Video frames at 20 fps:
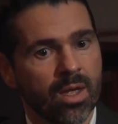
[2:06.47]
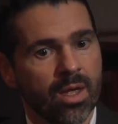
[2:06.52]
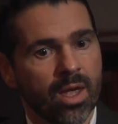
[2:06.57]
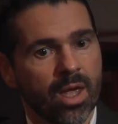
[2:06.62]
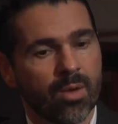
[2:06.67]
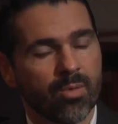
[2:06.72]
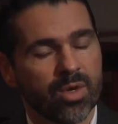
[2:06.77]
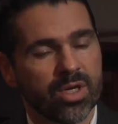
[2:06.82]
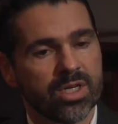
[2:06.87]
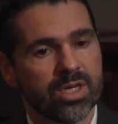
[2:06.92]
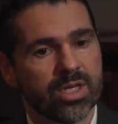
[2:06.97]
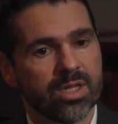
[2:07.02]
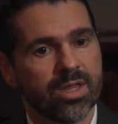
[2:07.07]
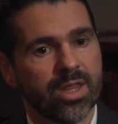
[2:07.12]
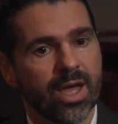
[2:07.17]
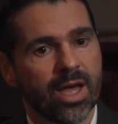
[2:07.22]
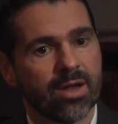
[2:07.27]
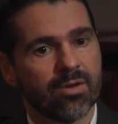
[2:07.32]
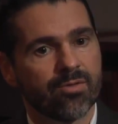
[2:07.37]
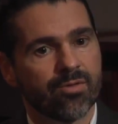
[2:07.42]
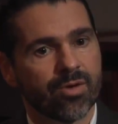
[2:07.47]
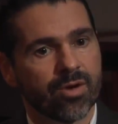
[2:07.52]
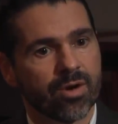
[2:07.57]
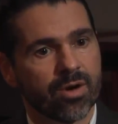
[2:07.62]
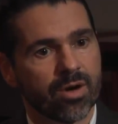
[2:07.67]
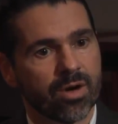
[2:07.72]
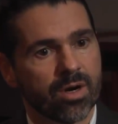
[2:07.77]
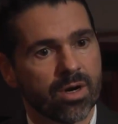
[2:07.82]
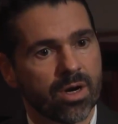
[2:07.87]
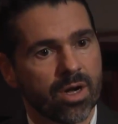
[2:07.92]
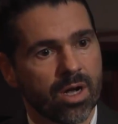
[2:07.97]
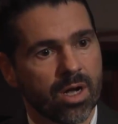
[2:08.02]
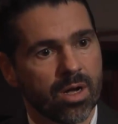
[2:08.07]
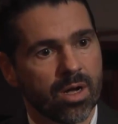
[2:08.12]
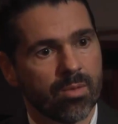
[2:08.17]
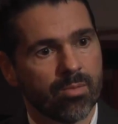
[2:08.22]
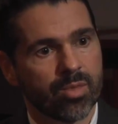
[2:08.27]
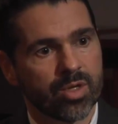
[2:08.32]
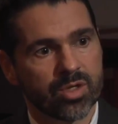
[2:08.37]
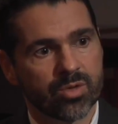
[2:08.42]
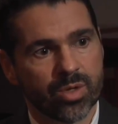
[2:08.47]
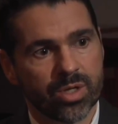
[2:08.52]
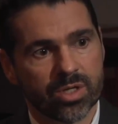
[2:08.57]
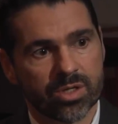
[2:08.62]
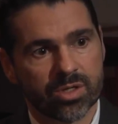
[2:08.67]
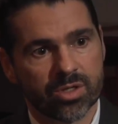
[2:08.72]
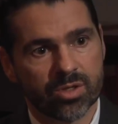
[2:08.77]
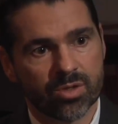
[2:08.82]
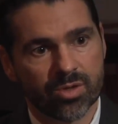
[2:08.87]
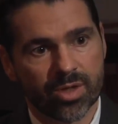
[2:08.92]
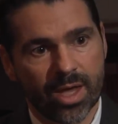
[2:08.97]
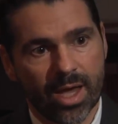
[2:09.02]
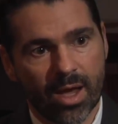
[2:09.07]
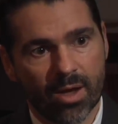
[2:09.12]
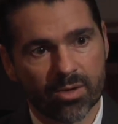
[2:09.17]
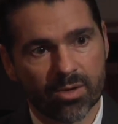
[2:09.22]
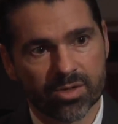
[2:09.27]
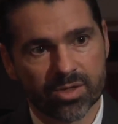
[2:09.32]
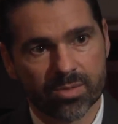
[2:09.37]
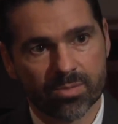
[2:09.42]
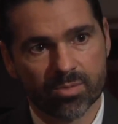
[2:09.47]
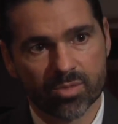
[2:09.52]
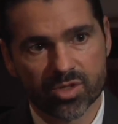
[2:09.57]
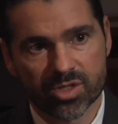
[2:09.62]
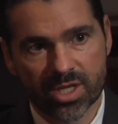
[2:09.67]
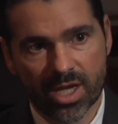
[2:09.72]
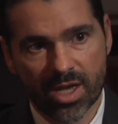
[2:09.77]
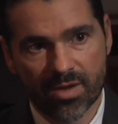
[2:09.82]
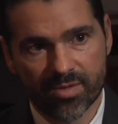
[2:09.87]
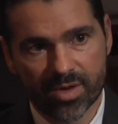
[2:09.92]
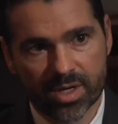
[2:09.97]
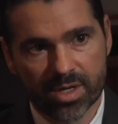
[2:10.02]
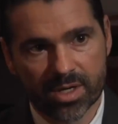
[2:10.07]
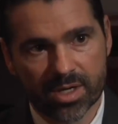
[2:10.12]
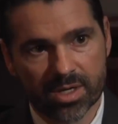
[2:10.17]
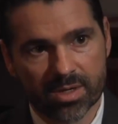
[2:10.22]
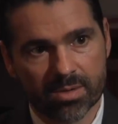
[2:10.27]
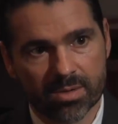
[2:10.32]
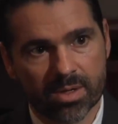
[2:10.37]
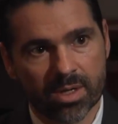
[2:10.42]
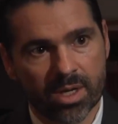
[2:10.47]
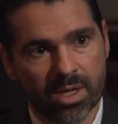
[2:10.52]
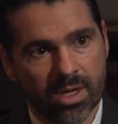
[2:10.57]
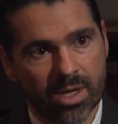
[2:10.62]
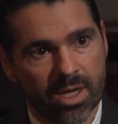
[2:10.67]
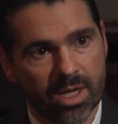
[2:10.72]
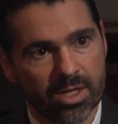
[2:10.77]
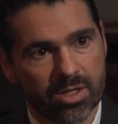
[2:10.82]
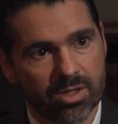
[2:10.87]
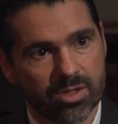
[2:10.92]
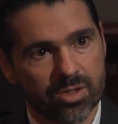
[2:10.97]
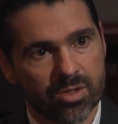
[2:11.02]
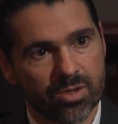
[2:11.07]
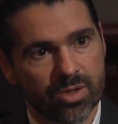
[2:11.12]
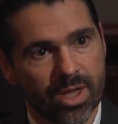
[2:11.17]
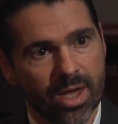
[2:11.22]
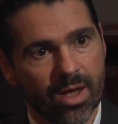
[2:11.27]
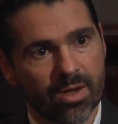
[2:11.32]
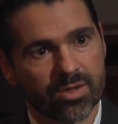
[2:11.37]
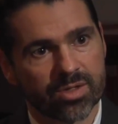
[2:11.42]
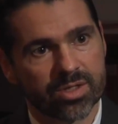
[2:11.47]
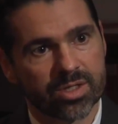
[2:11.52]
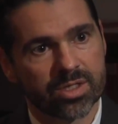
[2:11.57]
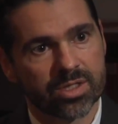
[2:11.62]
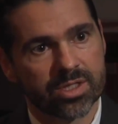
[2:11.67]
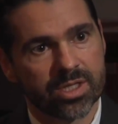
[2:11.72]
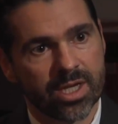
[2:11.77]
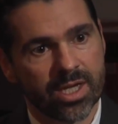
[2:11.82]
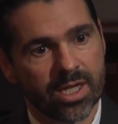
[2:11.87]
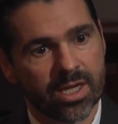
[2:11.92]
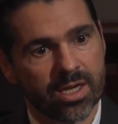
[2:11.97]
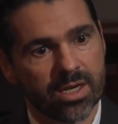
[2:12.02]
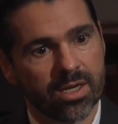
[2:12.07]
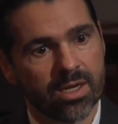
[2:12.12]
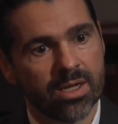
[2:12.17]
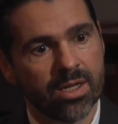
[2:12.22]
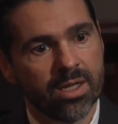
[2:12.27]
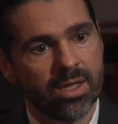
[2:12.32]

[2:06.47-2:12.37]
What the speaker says: And we did that for between 2007 and 2010.